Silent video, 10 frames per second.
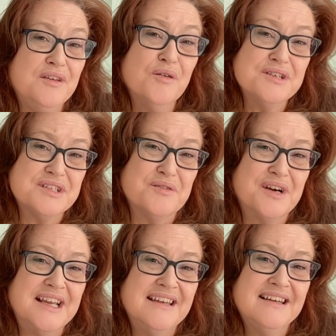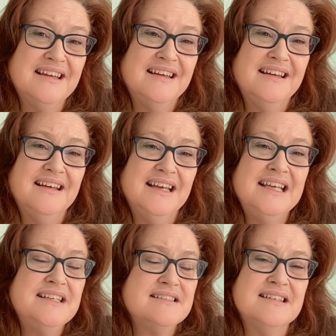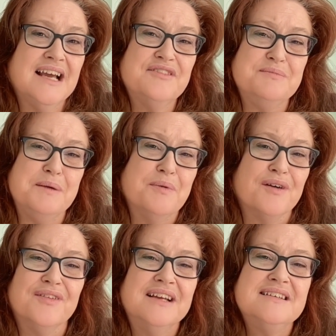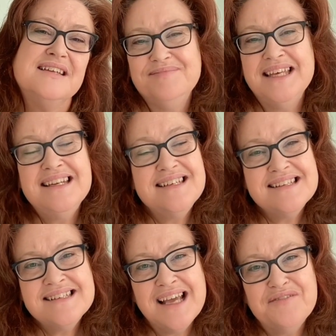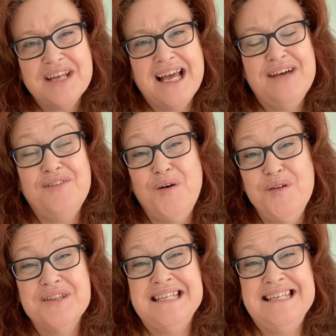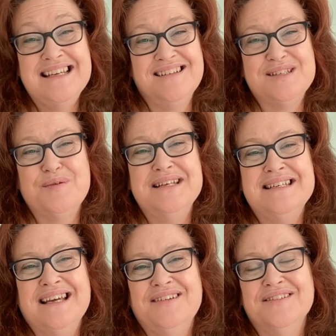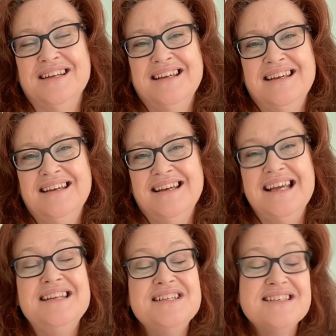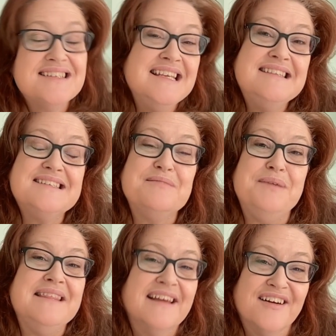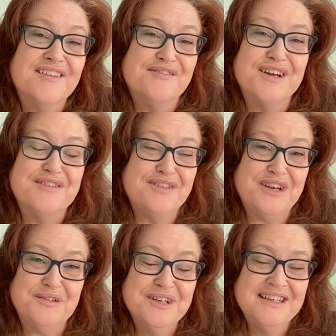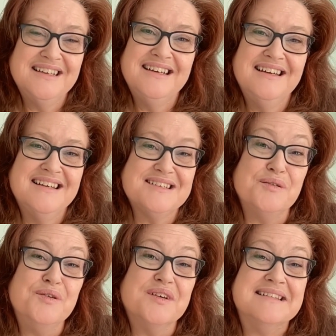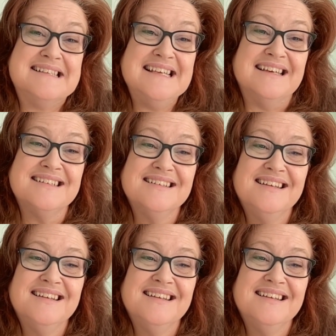your story. It doesn't have to be perfect, and it doesn't have to have all the details written down. It just needs to be there in front of you so you can see it.